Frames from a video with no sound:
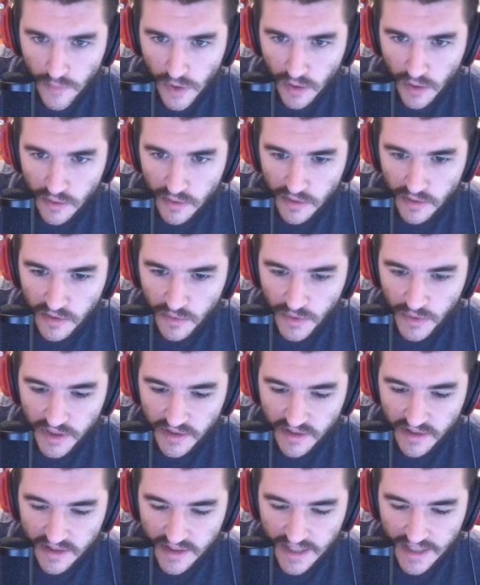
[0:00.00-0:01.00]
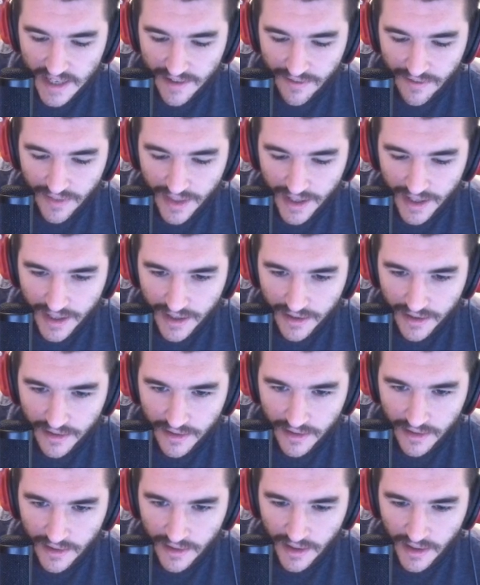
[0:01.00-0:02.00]
So we could save that
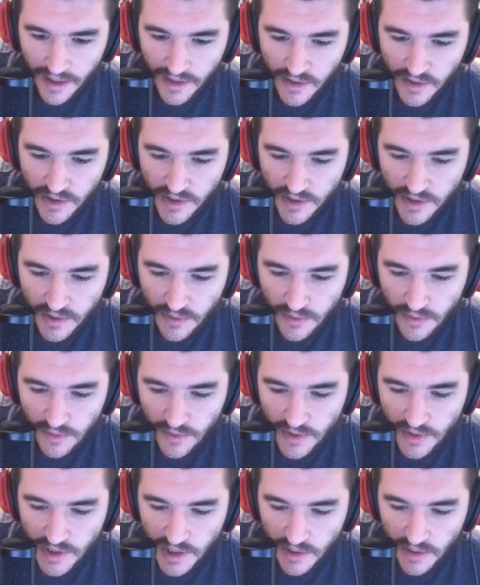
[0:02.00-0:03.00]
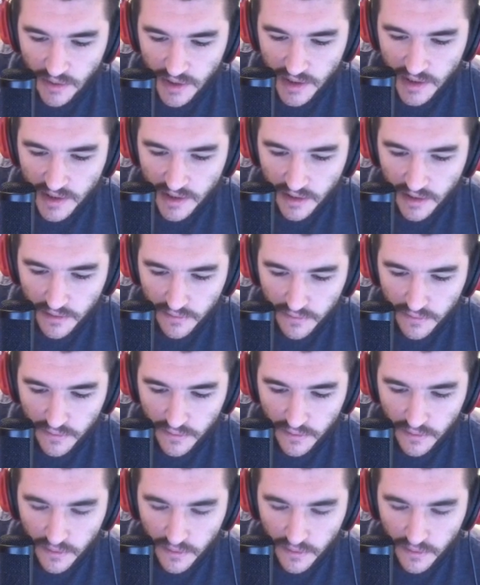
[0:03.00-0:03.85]
and just do secrety stuff.